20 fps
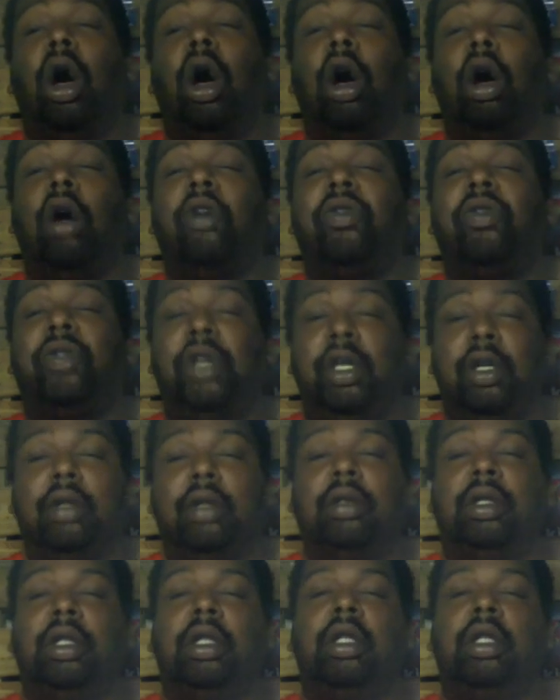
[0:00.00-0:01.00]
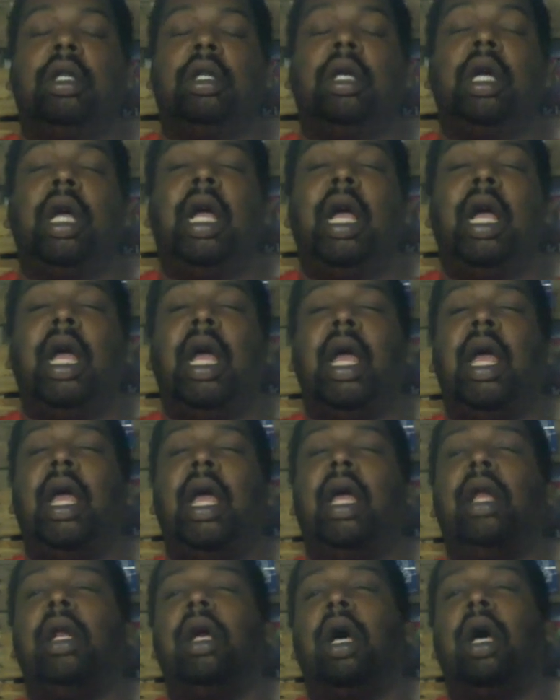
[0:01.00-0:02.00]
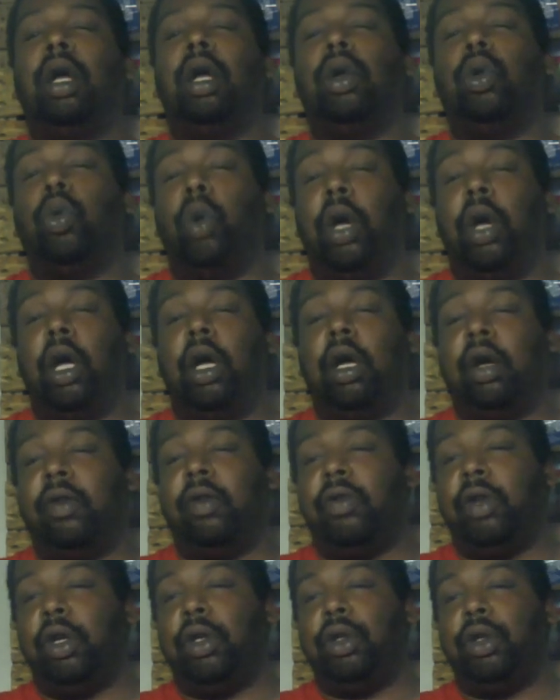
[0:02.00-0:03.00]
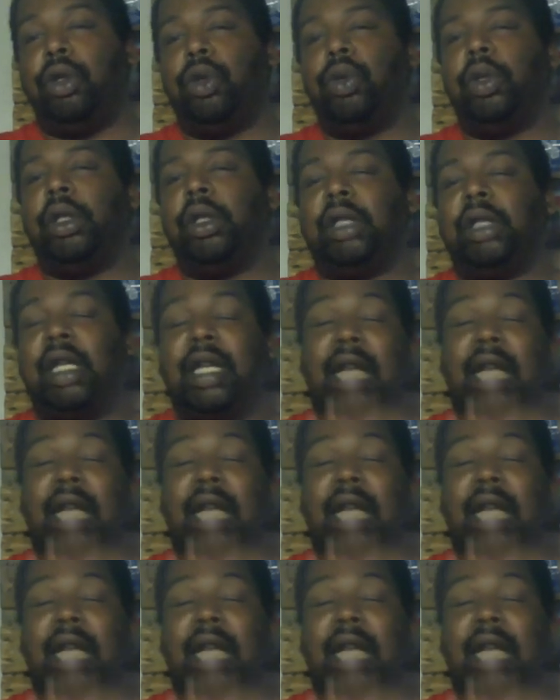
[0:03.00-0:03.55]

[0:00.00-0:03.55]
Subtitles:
off kilter and unaware of their doings, and